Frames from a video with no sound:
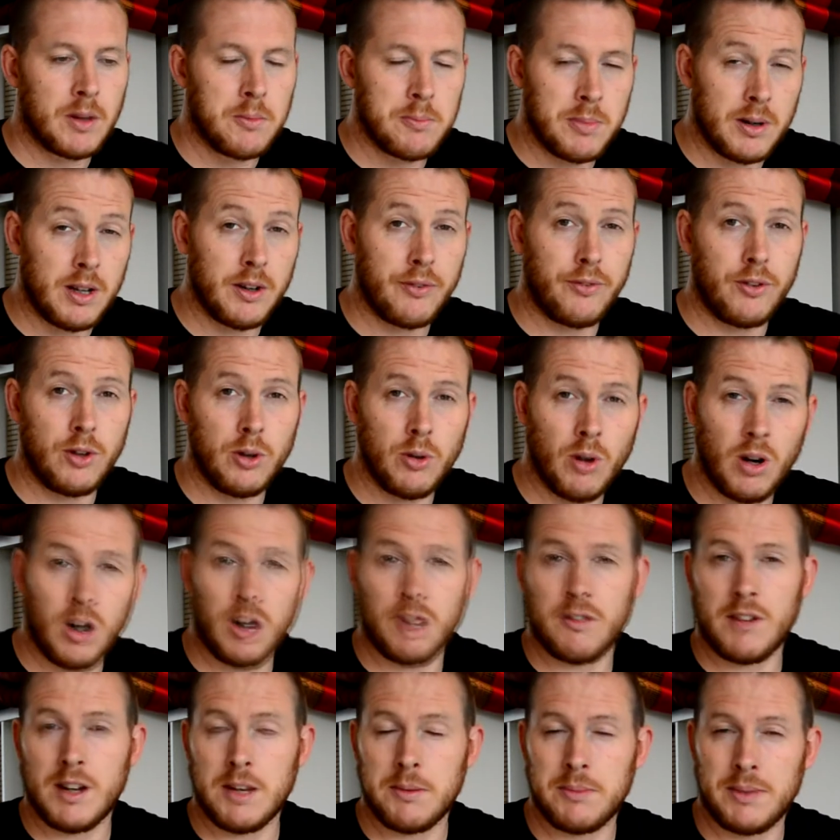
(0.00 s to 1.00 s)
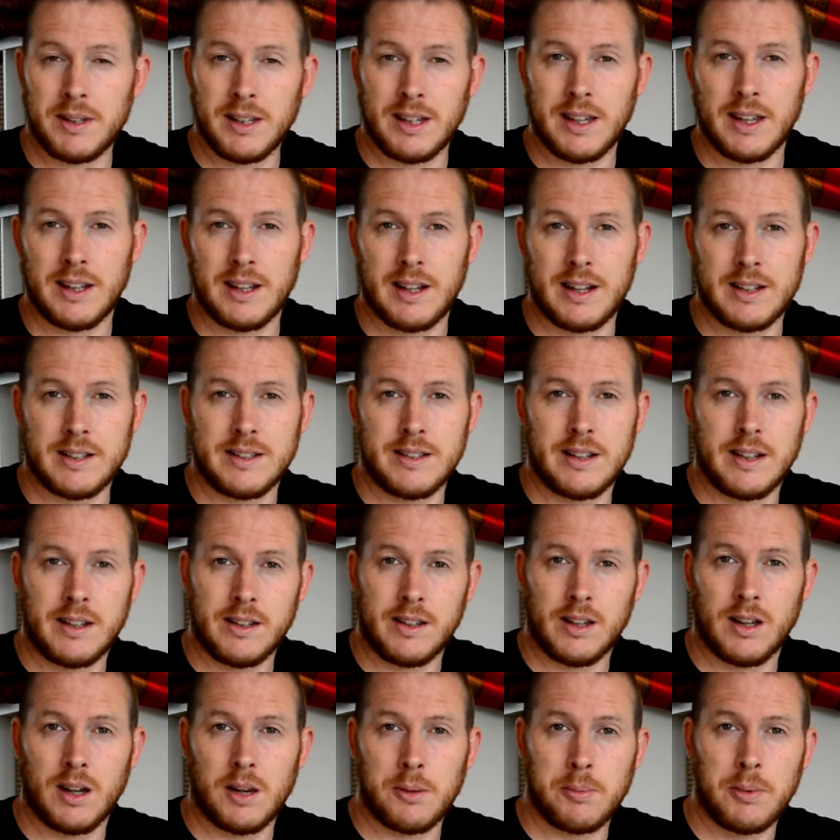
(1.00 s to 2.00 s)
But if you are able to get that
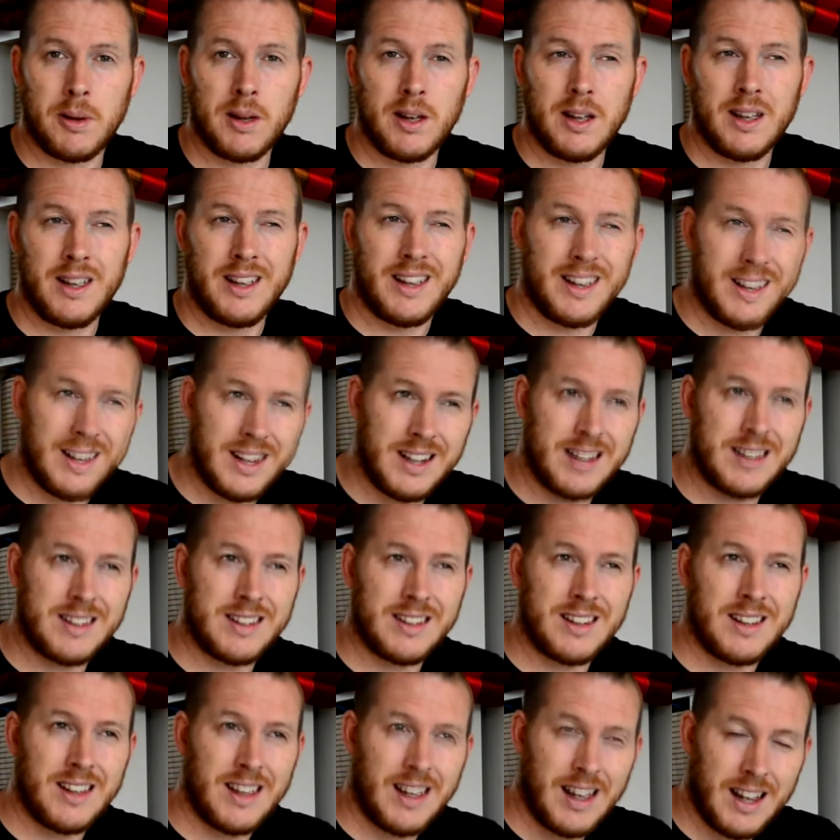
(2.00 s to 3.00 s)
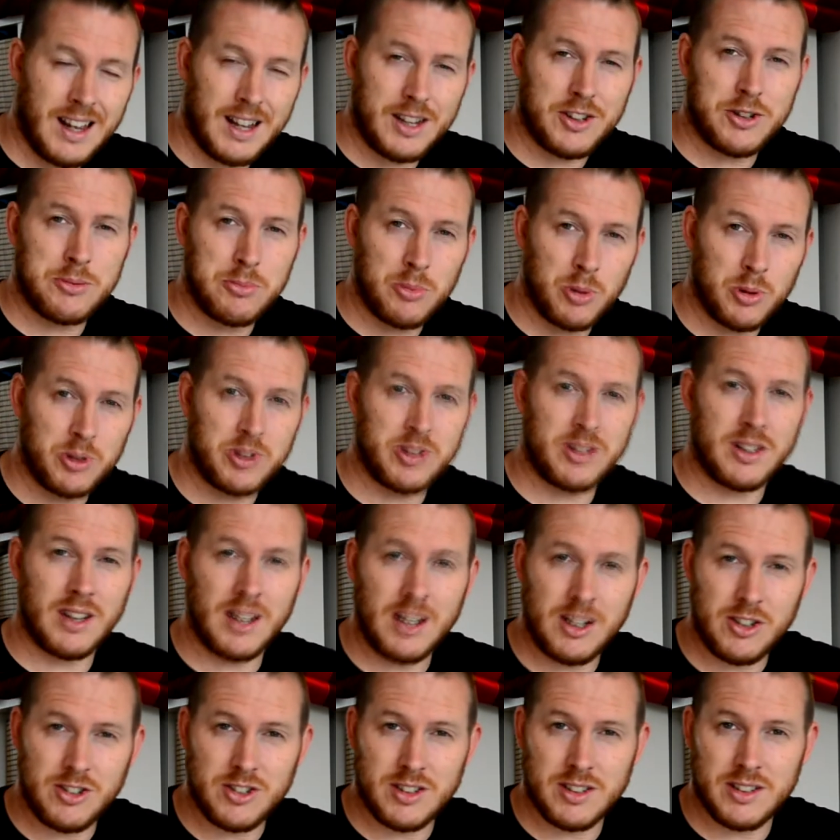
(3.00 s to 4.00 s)
set up, it has more
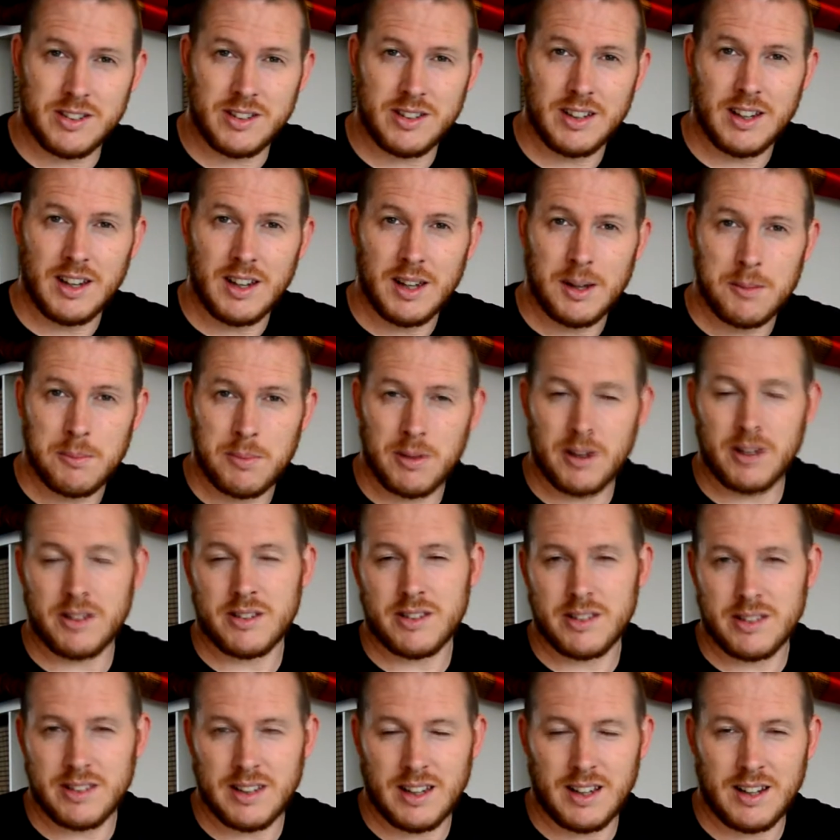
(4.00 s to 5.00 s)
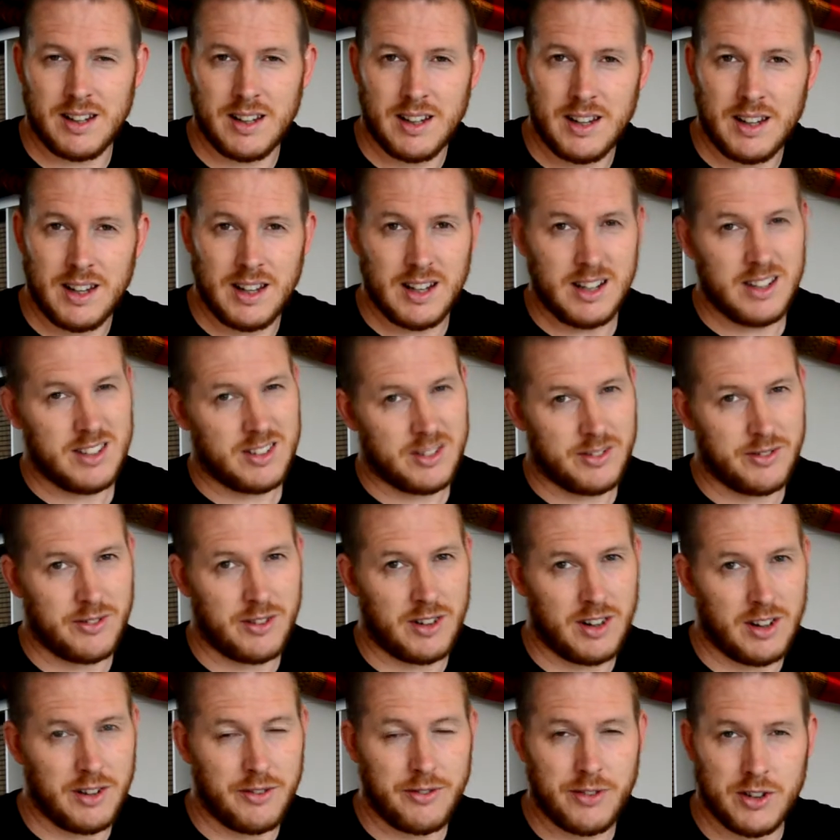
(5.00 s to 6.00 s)
stages, but as I said, it is a
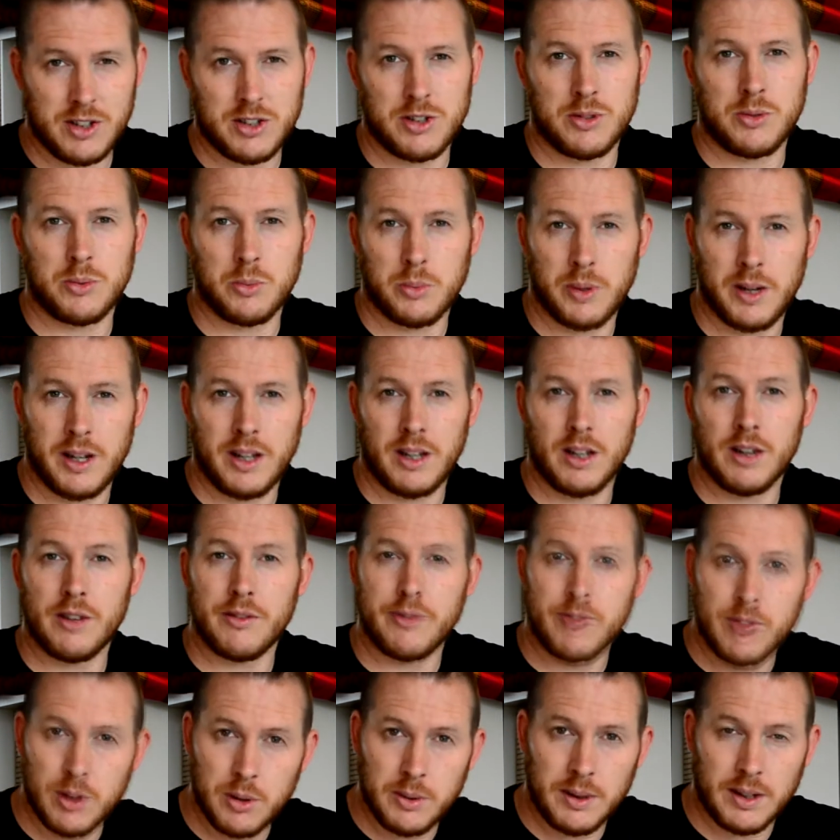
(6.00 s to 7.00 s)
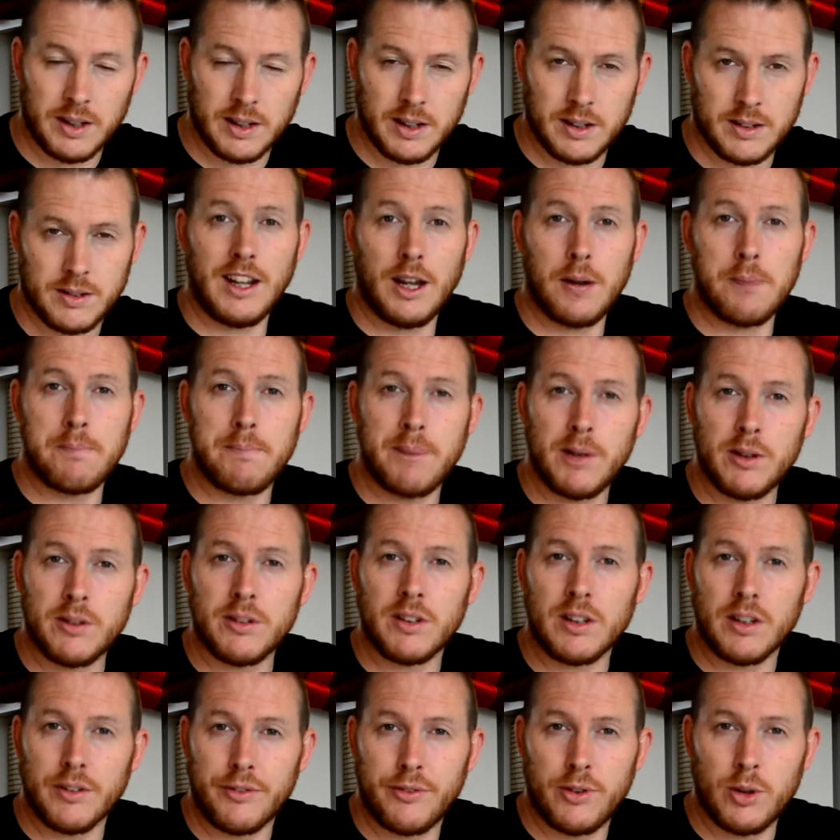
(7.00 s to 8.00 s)
very efficient way of doing it. Now,
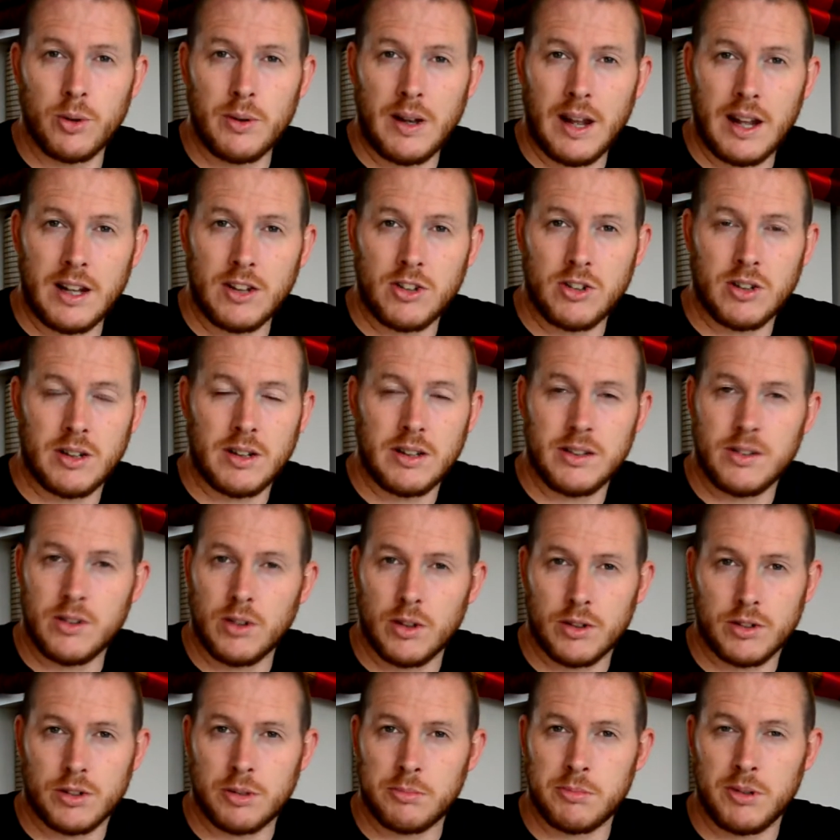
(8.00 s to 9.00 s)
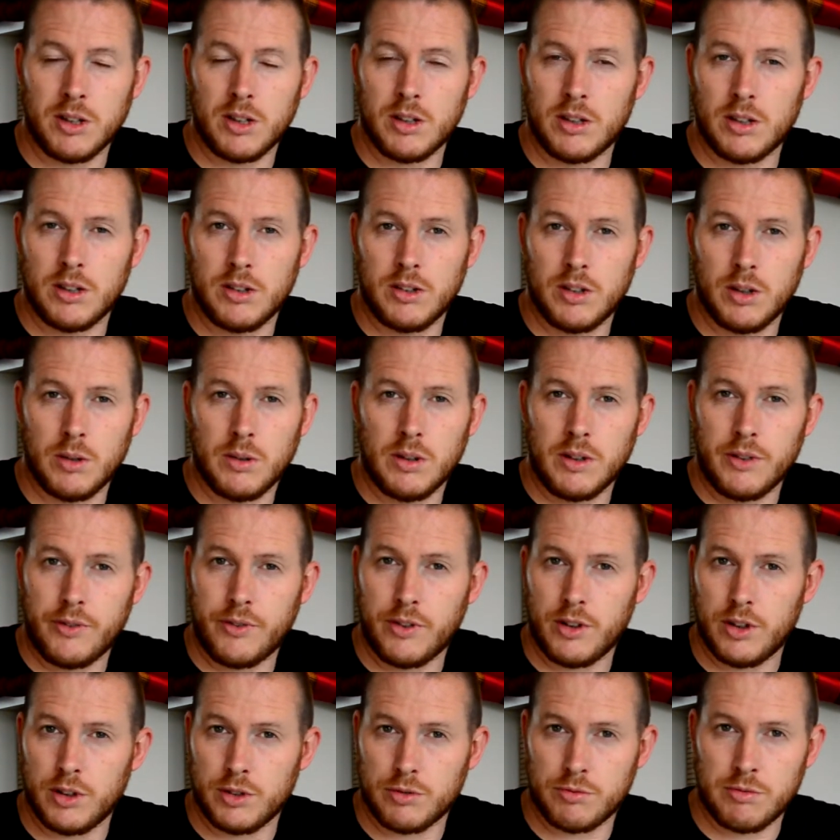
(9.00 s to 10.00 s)
building a food engine is not something you're going to do in the
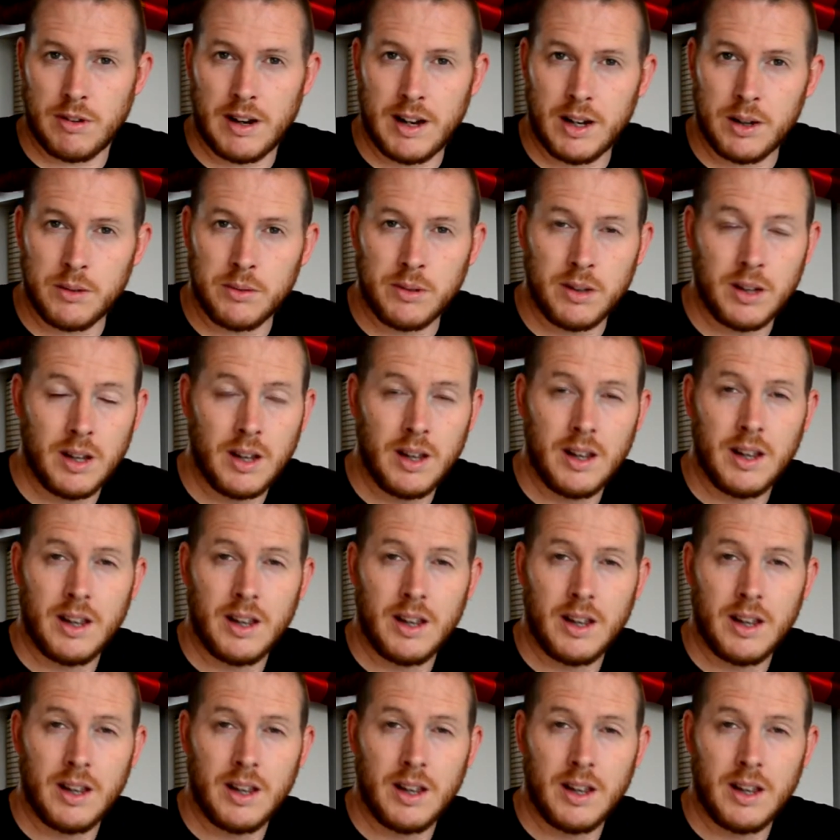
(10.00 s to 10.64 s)
first round.